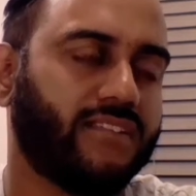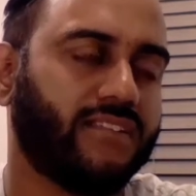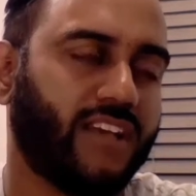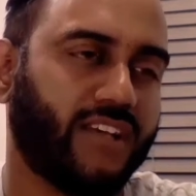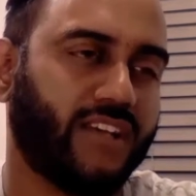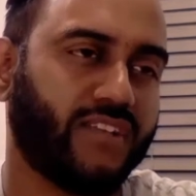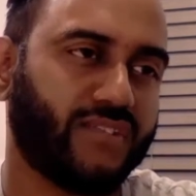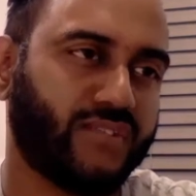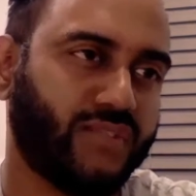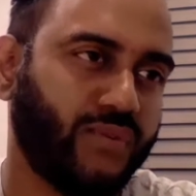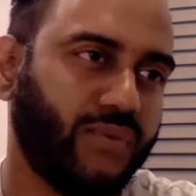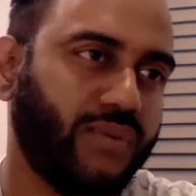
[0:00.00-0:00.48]

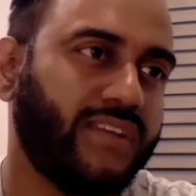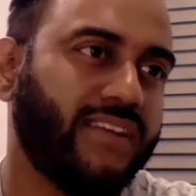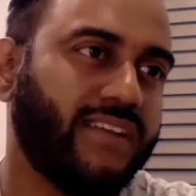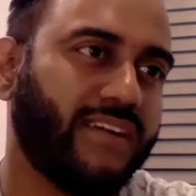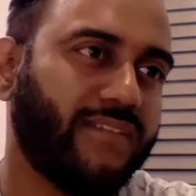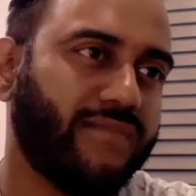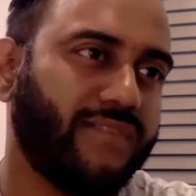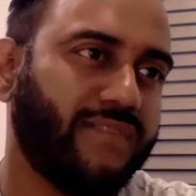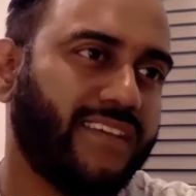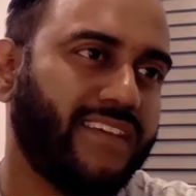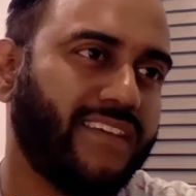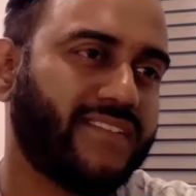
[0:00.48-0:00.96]
A student
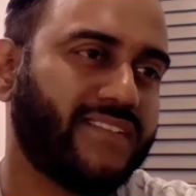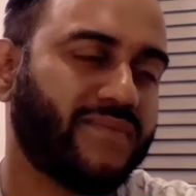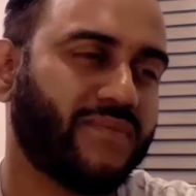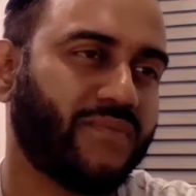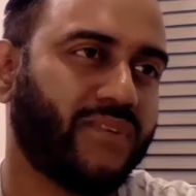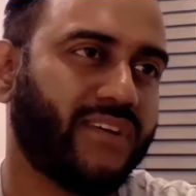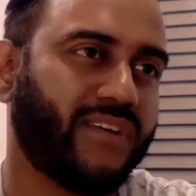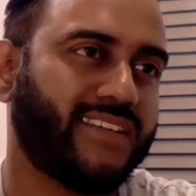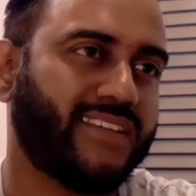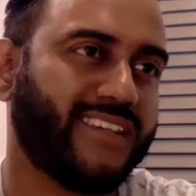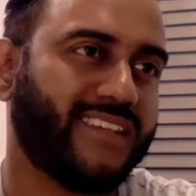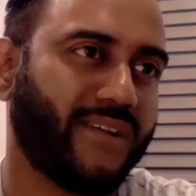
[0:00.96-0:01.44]
of his
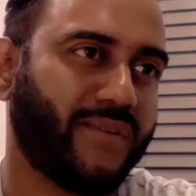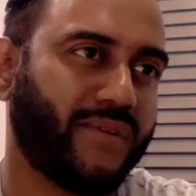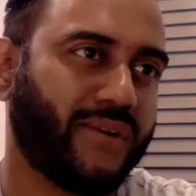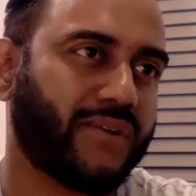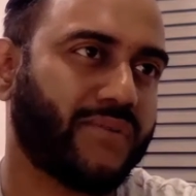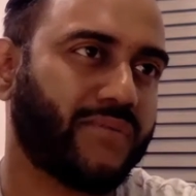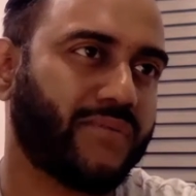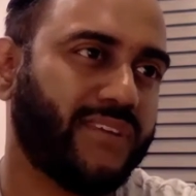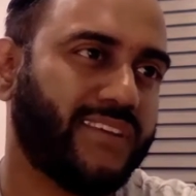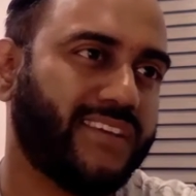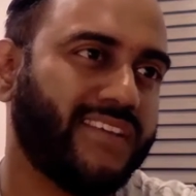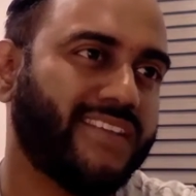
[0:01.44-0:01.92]
was
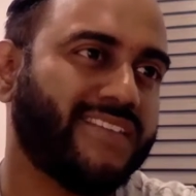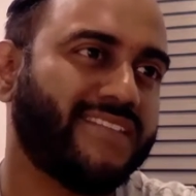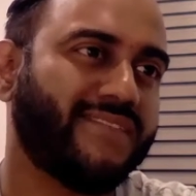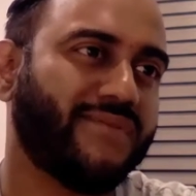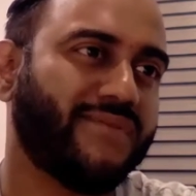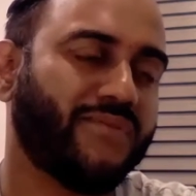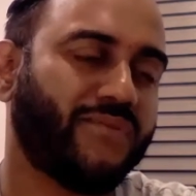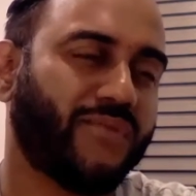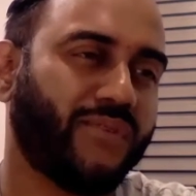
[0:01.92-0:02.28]
Eric Ries, who